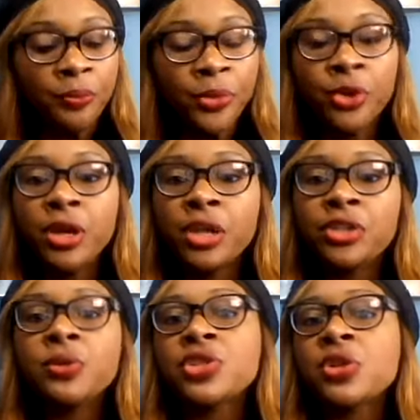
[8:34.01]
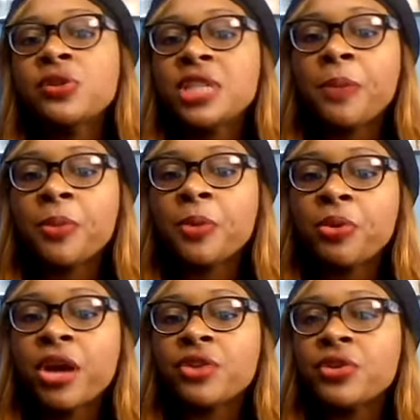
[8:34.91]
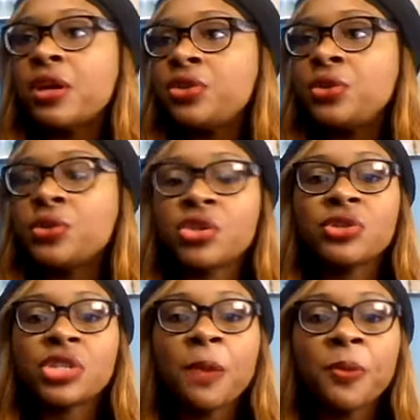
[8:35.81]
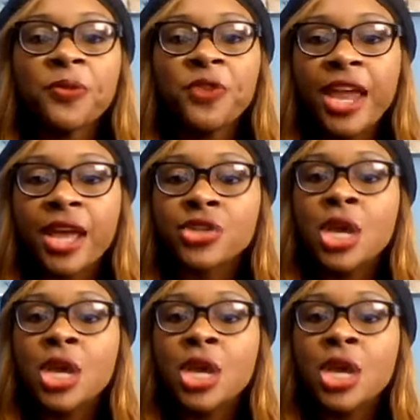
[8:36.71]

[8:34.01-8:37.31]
You're going to do a certain type of prayer. You're going to do a certain type of fast.